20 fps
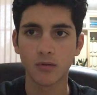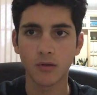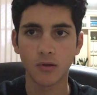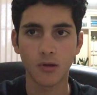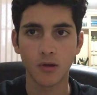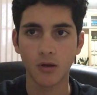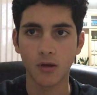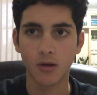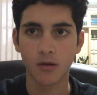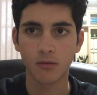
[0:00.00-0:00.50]

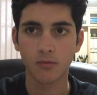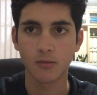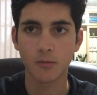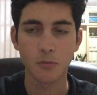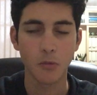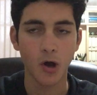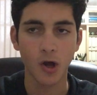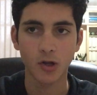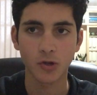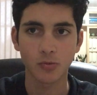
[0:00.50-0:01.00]

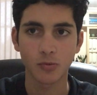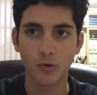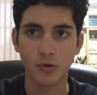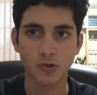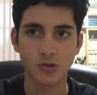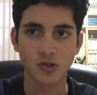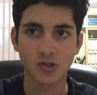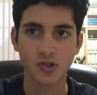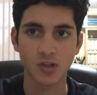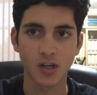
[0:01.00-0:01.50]
might as well
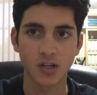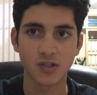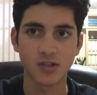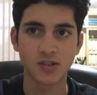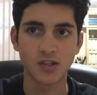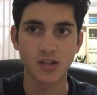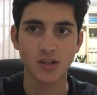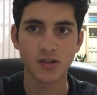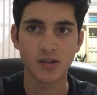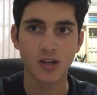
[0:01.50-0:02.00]
just say
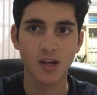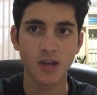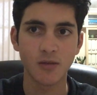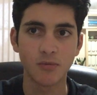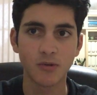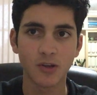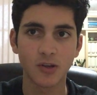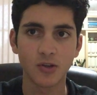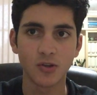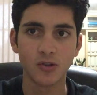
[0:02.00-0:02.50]
Sydney
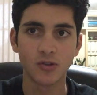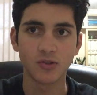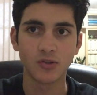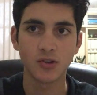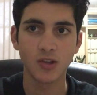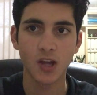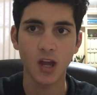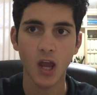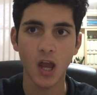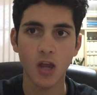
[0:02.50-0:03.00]
because
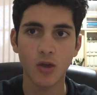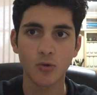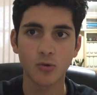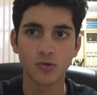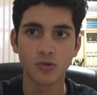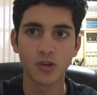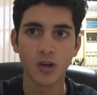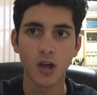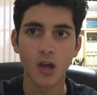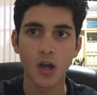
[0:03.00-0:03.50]
the
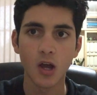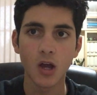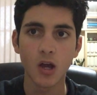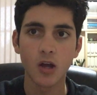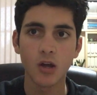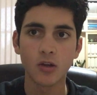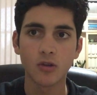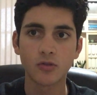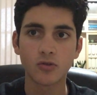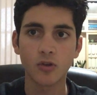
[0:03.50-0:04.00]
Eagles
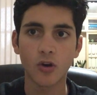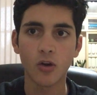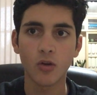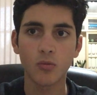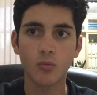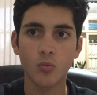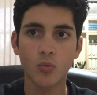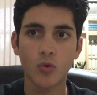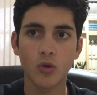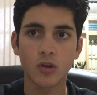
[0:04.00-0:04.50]

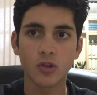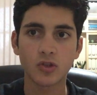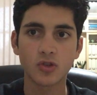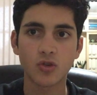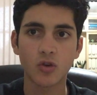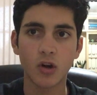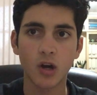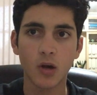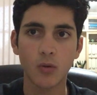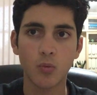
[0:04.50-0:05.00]
don't want to
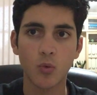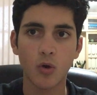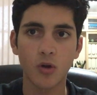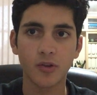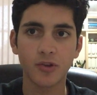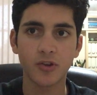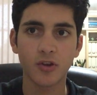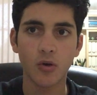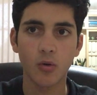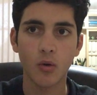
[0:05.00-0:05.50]
try
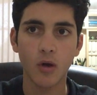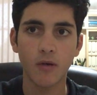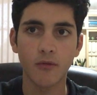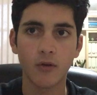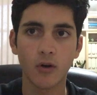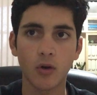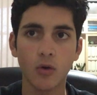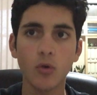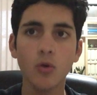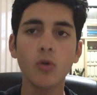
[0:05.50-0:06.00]
whatsoever.
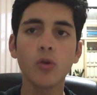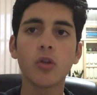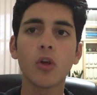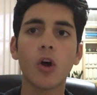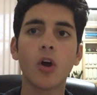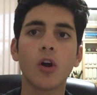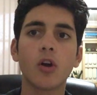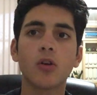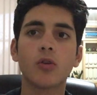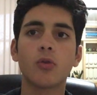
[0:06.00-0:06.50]

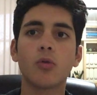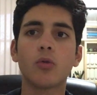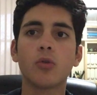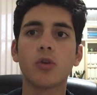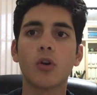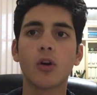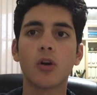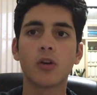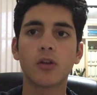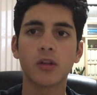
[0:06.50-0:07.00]

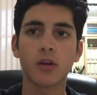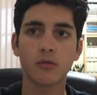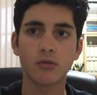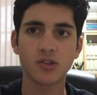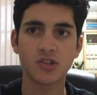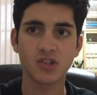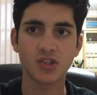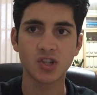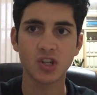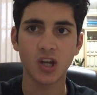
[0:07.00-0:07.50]
Although there
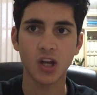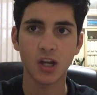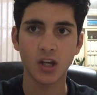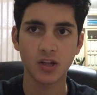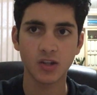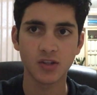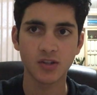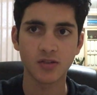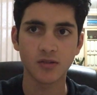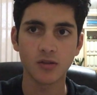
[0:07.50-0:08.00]
is a
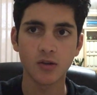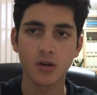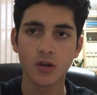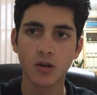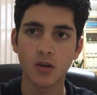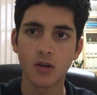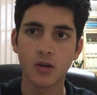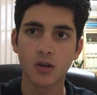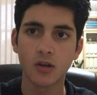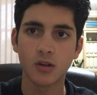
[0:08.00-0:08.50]
chance
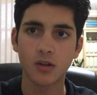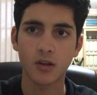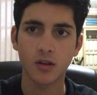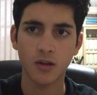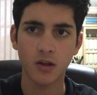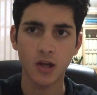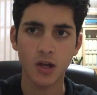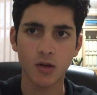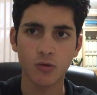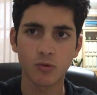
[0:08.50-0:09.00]
that
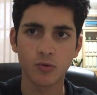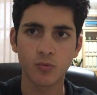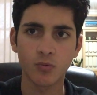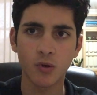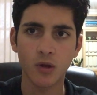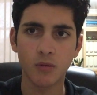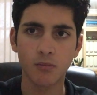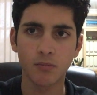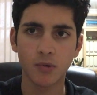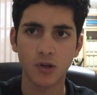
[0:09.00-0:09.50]
the Eagles
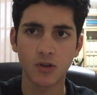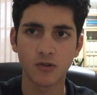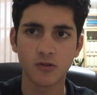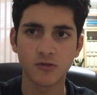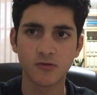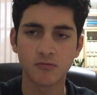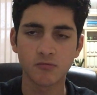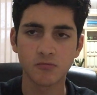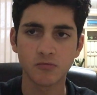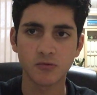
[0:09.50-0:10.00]
win
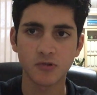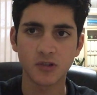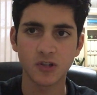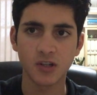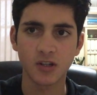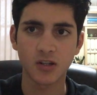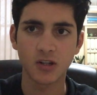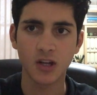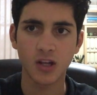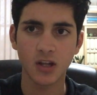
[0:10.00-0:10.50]
because
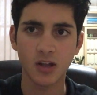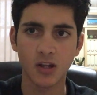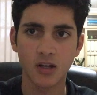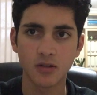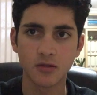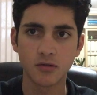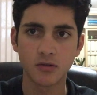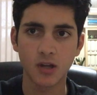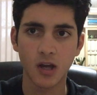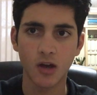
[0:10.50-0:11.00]
Sydney, they're
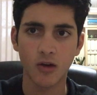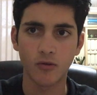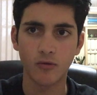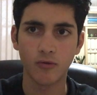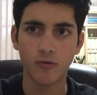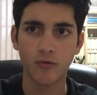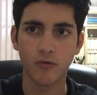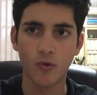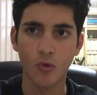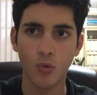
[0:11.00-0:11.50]
down
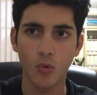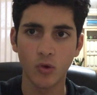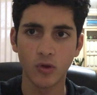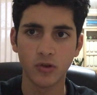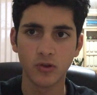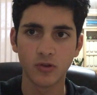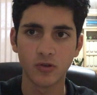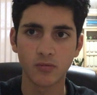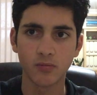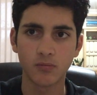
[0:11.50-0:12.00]

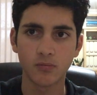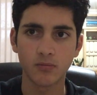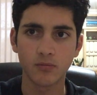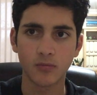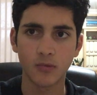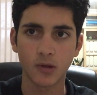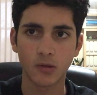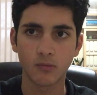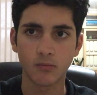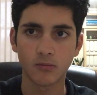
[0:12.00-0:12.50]
forwards.
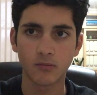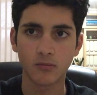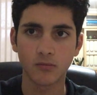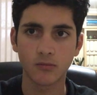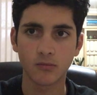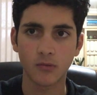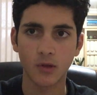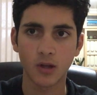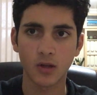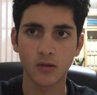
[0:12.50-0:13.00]

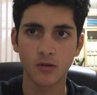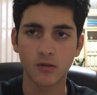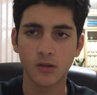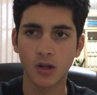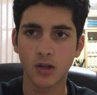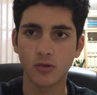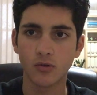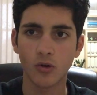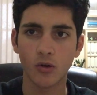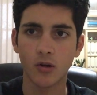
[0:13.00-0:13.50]

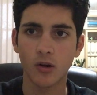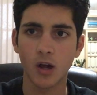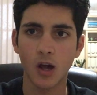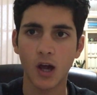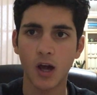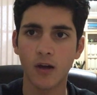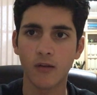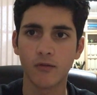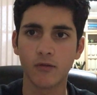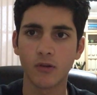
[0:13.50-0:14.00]
They don't
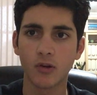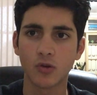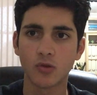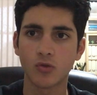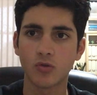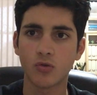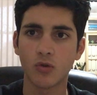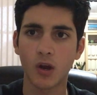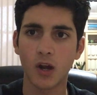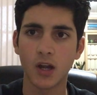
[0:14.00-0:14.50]
have a
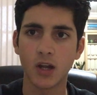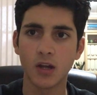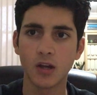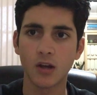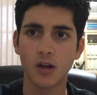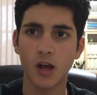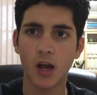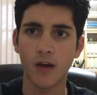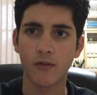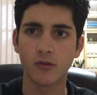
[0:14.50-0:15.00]
great
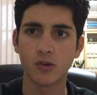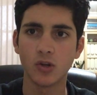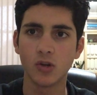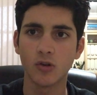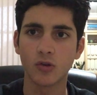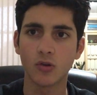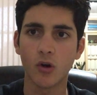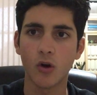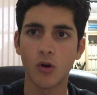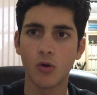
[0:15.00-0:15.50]
avenue
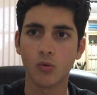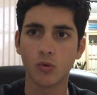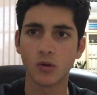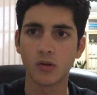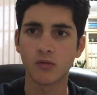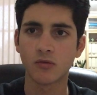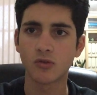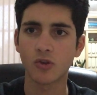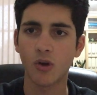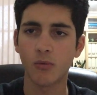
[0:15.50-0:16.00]
to go
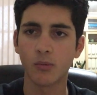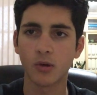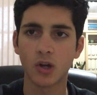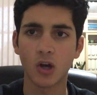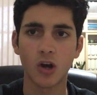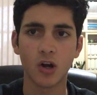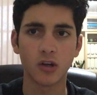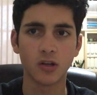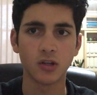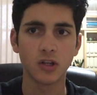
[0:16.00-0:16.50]
with Tom
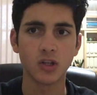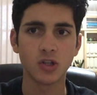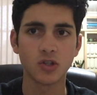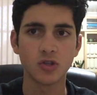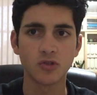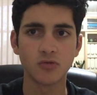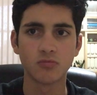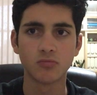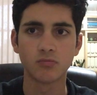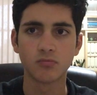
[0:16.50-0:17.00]
McCartan
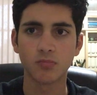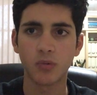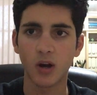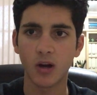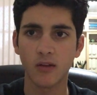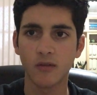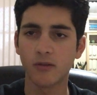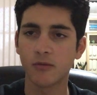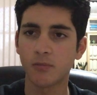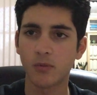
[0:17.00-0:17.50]
injured.
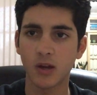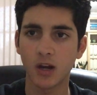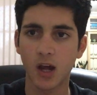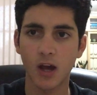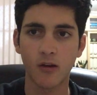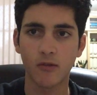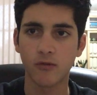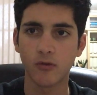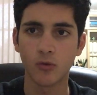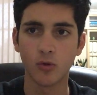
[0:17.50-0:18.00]
Buddy's been
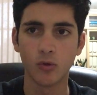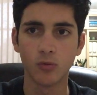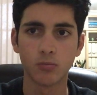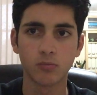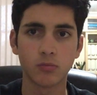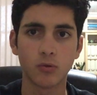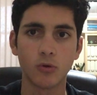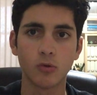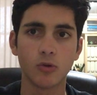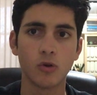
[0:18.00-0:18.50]
out for,
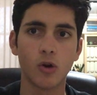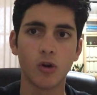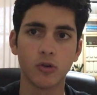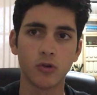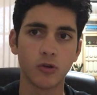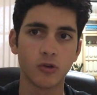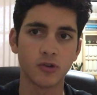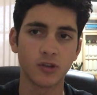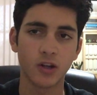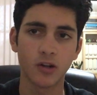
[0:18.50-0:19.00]
well, God
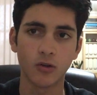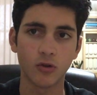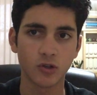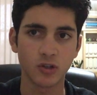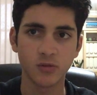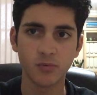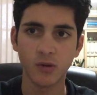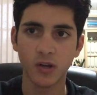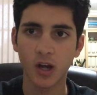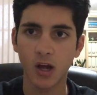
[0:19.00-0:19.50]
knows how long
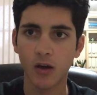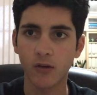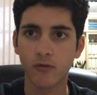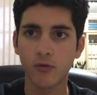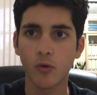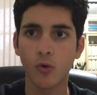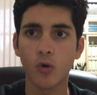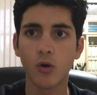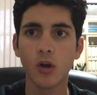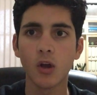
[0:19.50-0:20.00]
he's been out
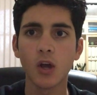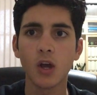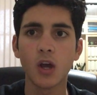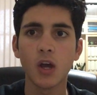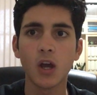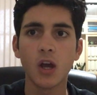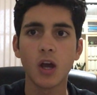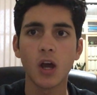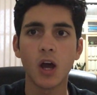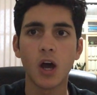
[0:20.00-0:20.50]
for.
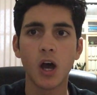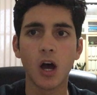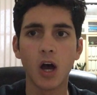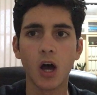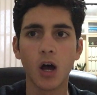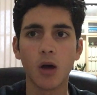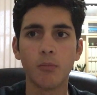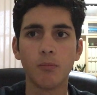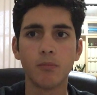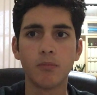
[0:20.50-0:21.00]

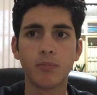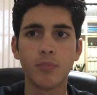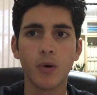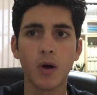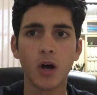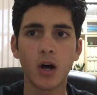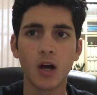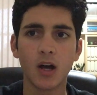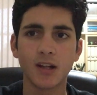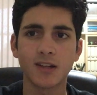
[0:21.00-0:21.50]

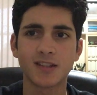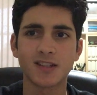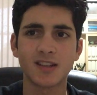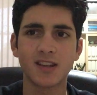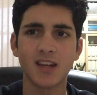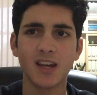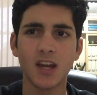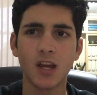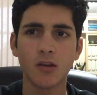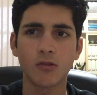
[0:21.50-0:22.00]
But
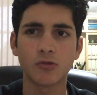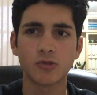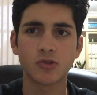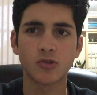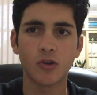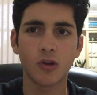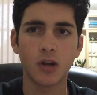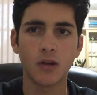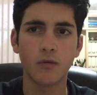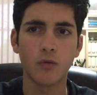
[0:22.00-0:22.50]
the Eagles
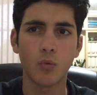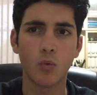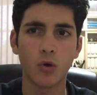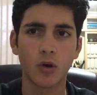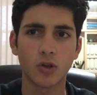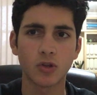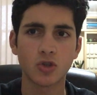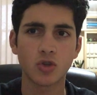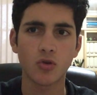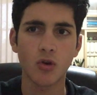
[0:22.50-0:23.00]
don't even
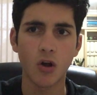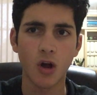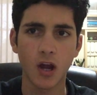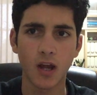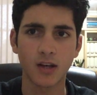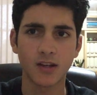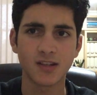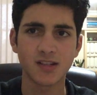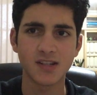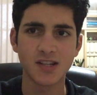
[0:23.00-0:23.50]
want to try.
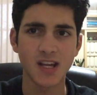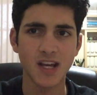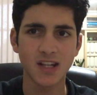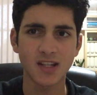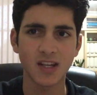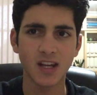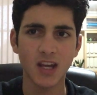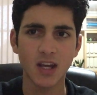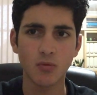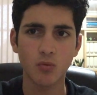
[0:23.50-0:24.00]
And
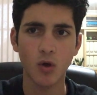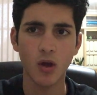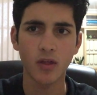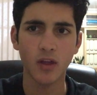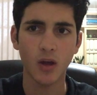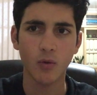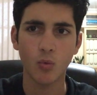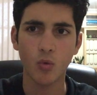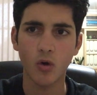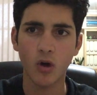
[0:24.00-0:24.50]
Sydney, when
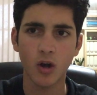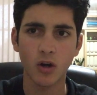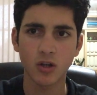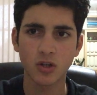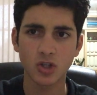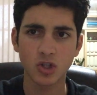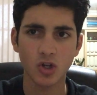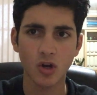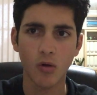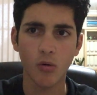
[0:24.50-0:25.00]
they want to
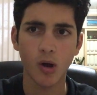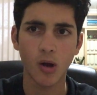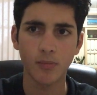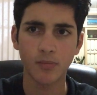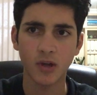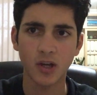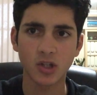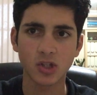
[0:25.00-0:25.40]
show up, they